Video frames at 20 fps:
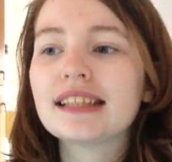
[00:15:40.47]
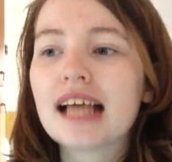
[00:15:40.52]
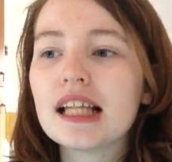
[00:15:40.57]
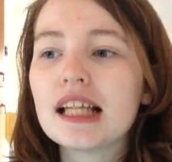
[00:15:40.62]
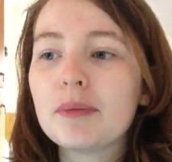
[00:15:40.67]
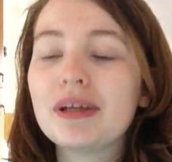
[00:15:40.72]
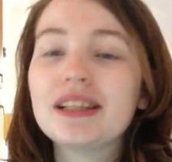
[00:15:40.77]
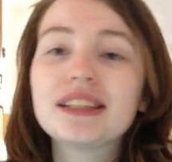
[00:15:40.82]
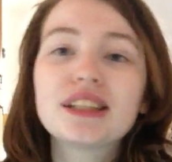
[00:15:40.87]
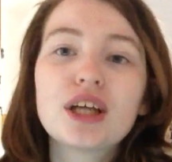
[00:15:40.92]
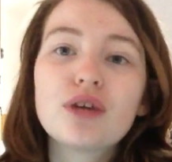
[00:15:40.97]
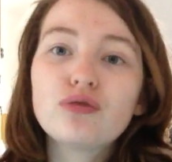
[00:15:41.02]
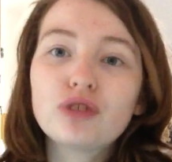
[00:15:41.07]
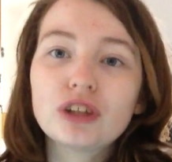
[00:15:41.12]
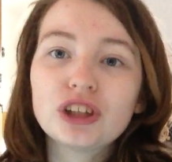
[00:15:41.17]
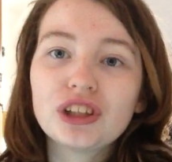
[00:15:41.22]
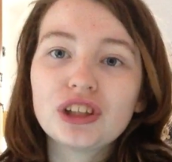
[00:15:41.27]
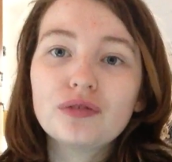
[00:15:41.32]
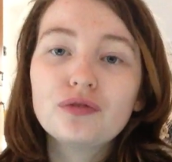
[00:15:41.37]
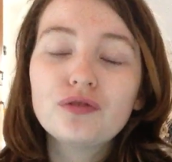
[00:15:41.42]
elements of
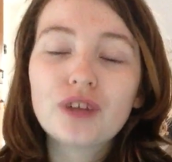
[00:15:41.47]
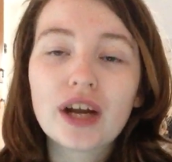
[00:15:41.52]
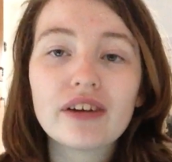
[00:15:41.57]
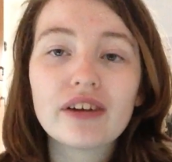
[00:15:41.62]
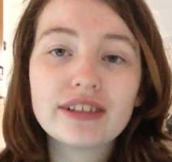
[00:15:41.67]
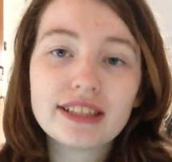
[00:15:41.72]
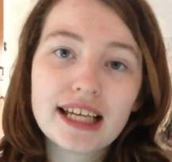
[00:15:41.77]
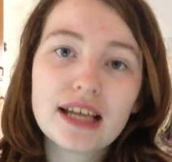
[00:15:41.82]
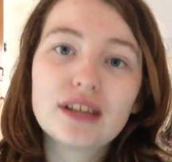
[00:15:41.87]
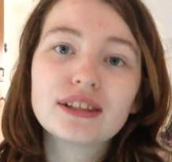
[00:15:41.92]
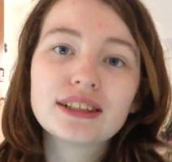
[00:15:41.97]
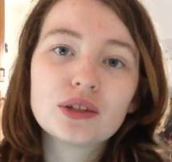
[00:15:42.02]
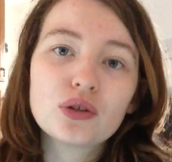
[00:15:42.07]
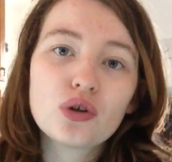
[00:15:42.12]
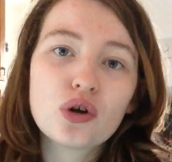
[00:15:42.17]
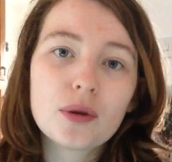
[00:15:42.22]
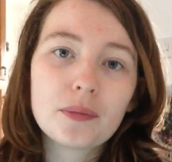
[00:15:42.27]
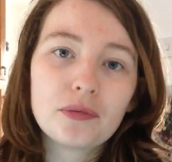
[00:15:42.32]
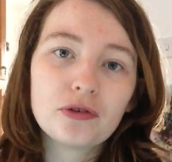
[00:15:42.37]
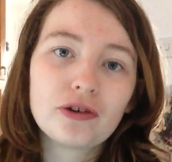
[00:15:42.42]
Russian fairy tales
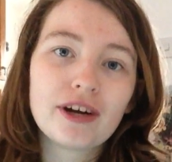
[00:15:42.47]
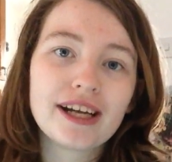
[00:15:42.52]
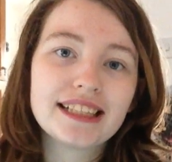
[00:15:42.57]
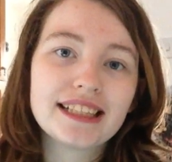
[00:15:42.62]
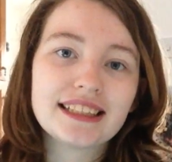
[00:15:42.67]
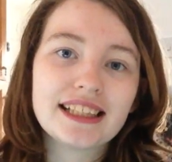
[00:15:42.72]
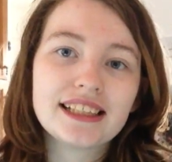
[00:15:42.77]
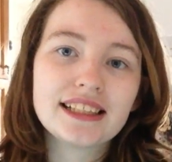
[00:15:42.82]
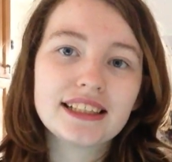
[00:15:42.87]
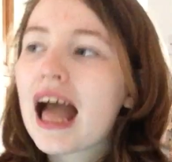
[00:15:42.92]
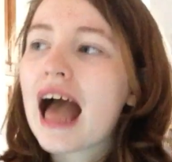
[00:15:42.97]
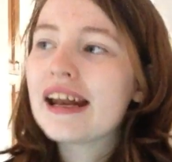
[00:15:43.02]
incorporated,